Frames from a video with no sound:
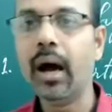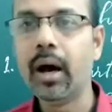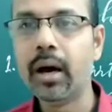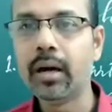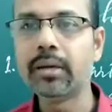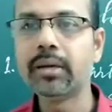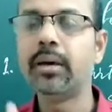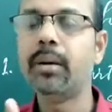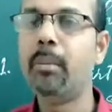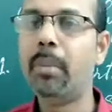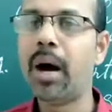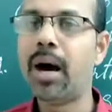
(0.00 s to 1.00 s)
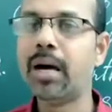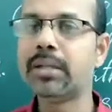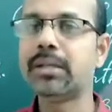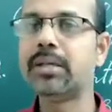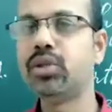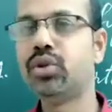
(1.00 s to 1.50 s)
Earth,
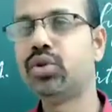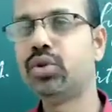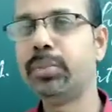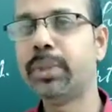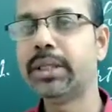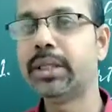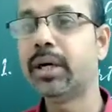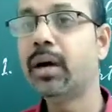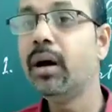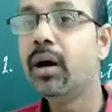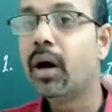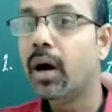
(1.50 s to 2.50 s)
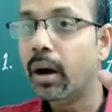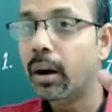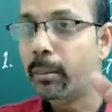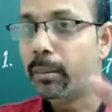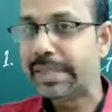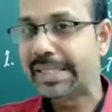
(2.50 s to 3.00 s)
Mars, Jupiter,
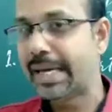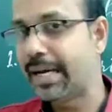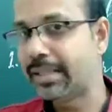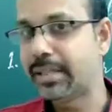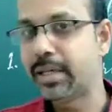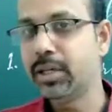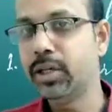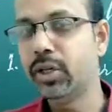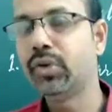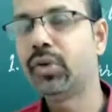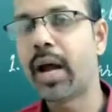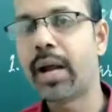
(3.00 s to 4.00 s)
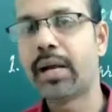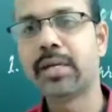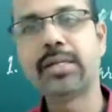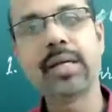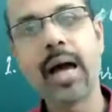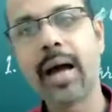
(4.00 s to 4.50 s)
Saturn,
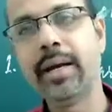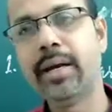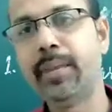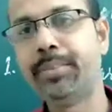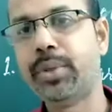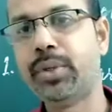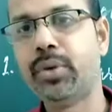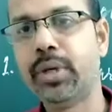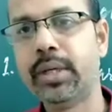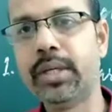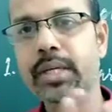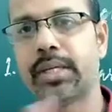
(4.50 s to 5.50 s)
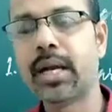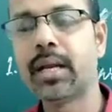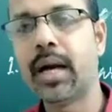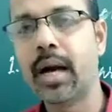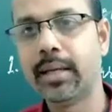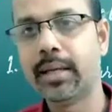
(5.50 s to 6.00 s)
Uranus and Neptune. These are
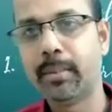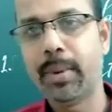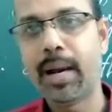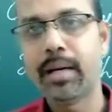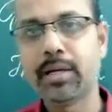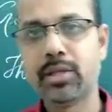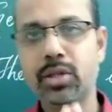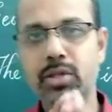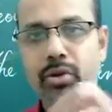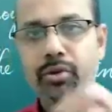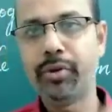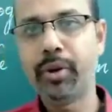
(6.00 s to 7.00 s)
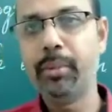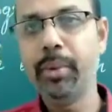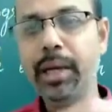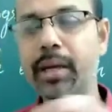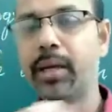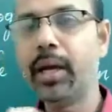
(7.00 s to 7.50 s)
the other planets. So
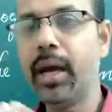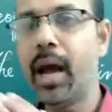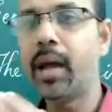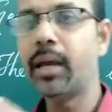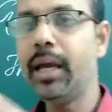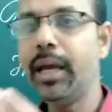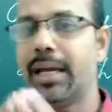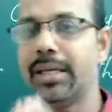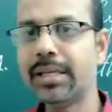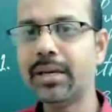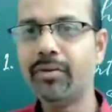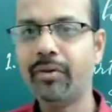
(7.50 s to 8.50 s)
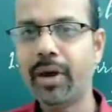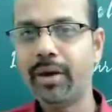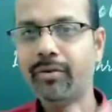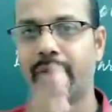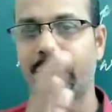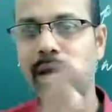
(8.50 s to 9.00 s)
from in an easy
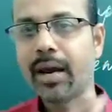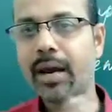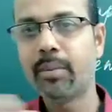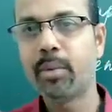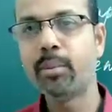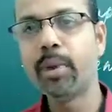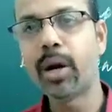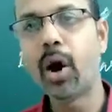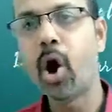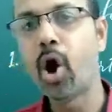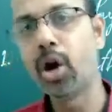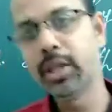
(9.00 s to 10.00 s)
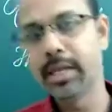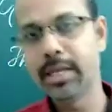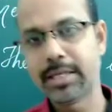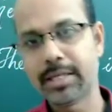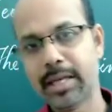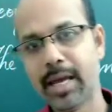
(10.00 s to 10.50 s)
way we can remember all
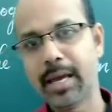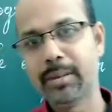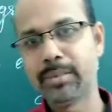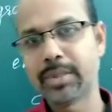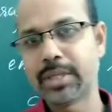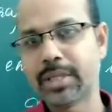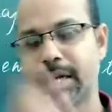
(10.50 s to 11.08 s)
these names.